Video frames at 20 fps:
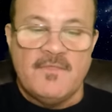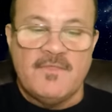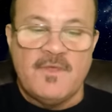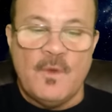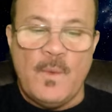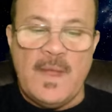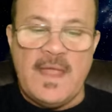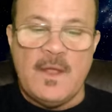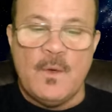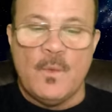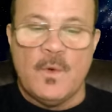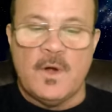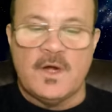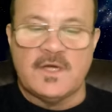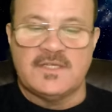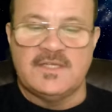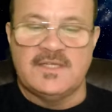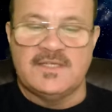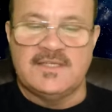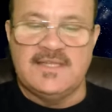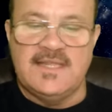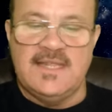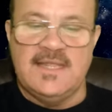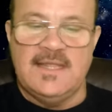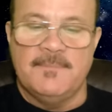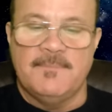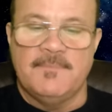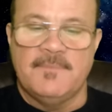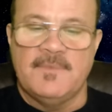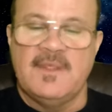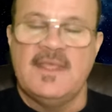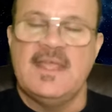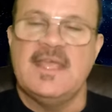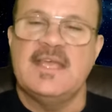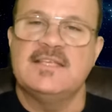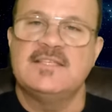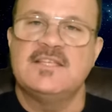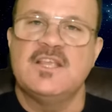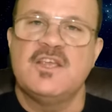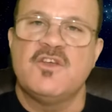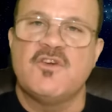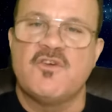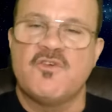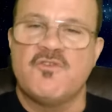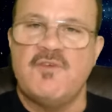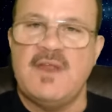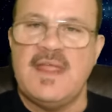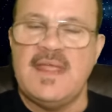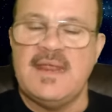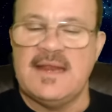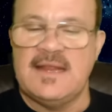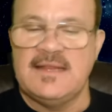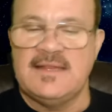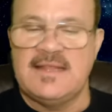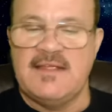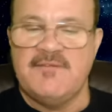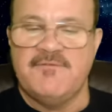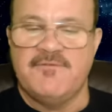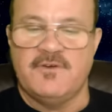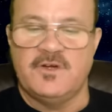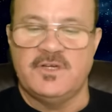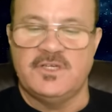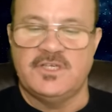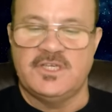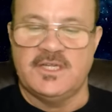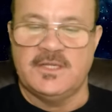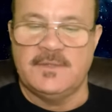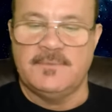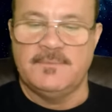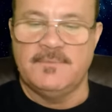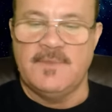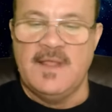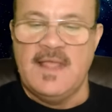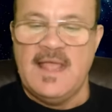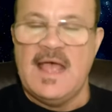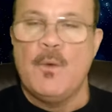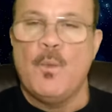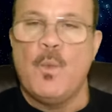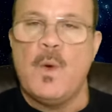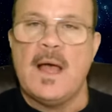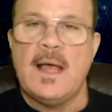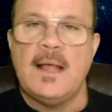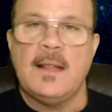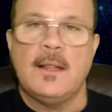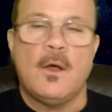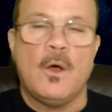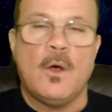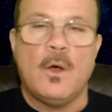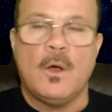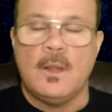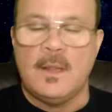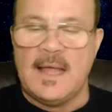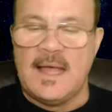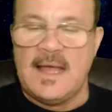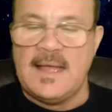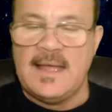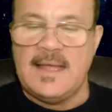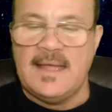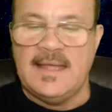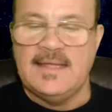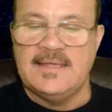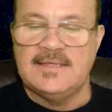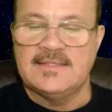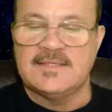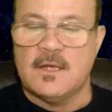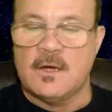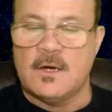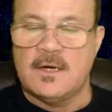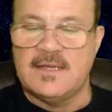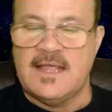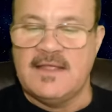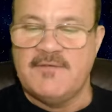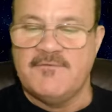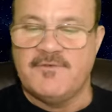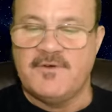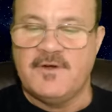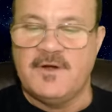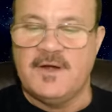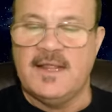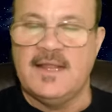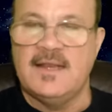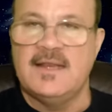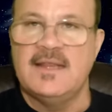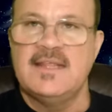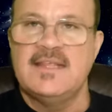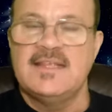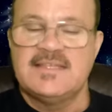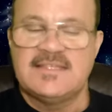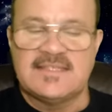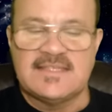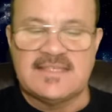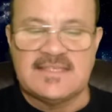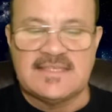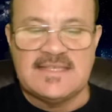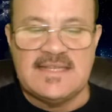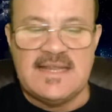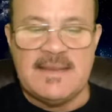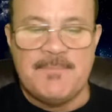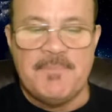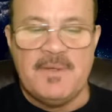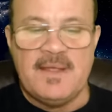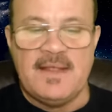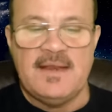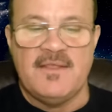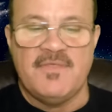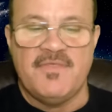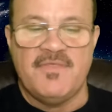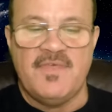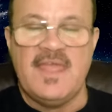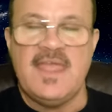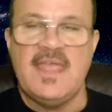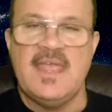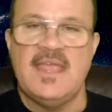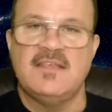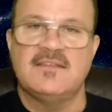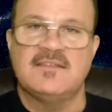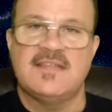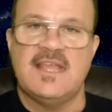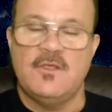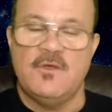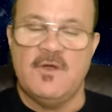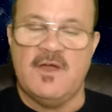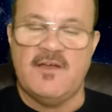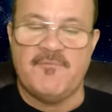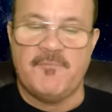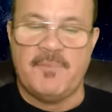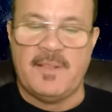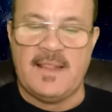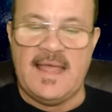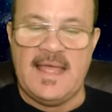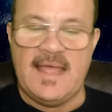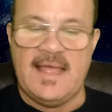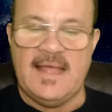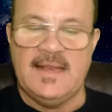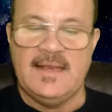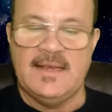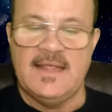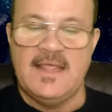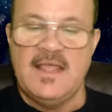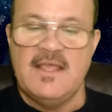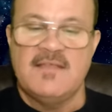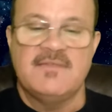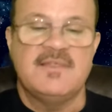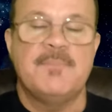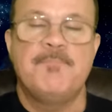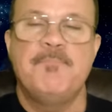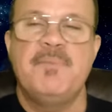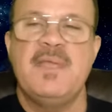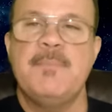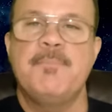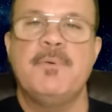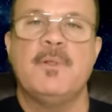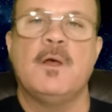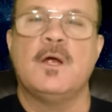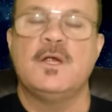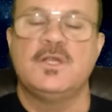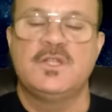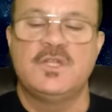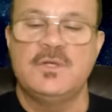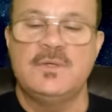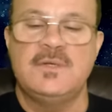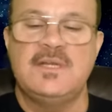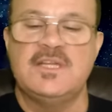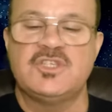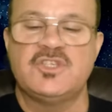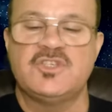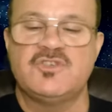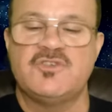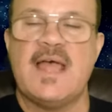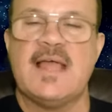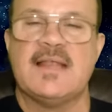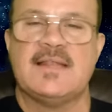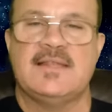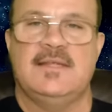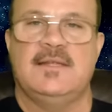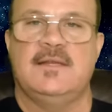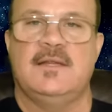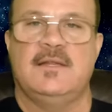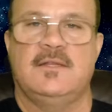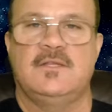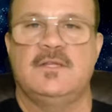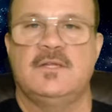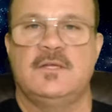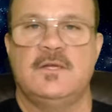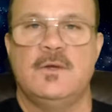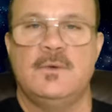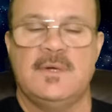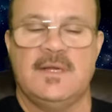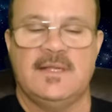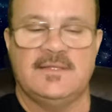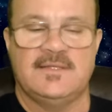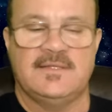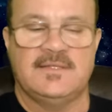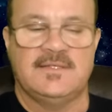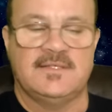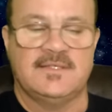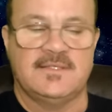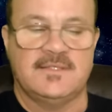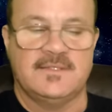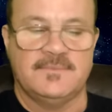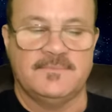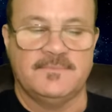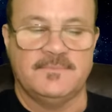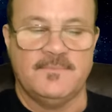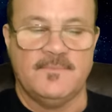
The way it works, you see, is create a diversion. And while all eyes are diverted, slip into things that you have planned that people are too distracted to notice.